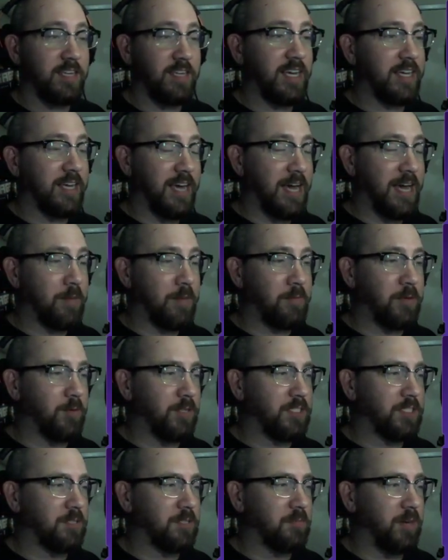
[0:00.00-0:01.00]
Yeah, Cappy
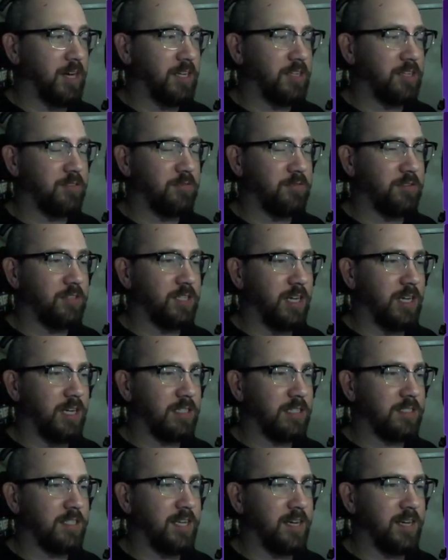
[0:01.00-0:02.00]
wasn't modded for a
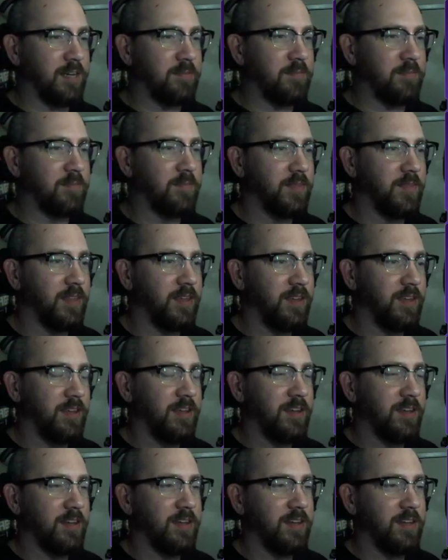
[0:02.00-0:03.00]
long time.
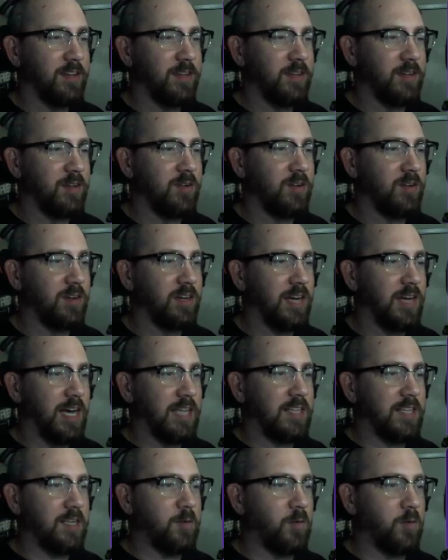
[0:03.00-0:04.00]

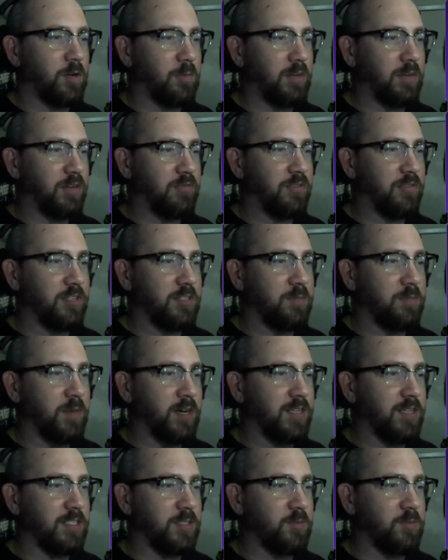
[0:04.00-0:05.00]
I think one of my first
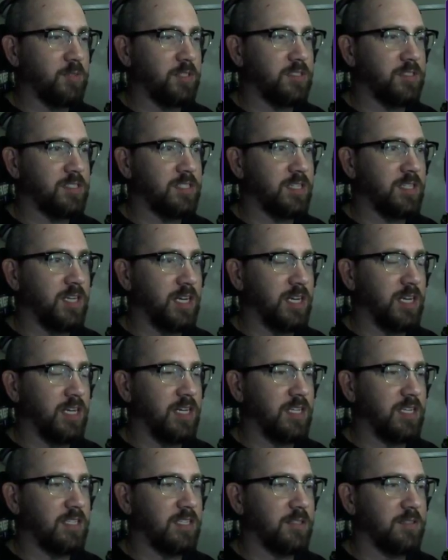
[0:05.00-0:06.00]
mods was
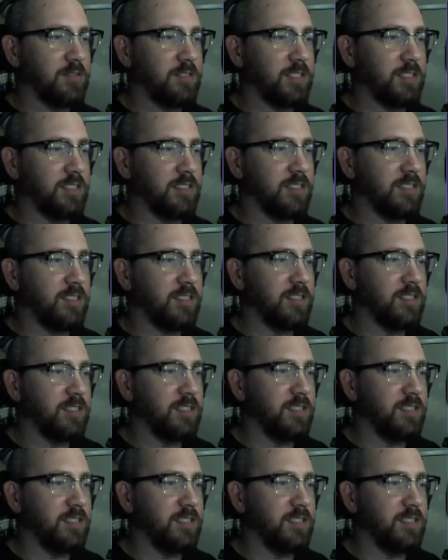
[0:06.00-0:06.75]
Lucid.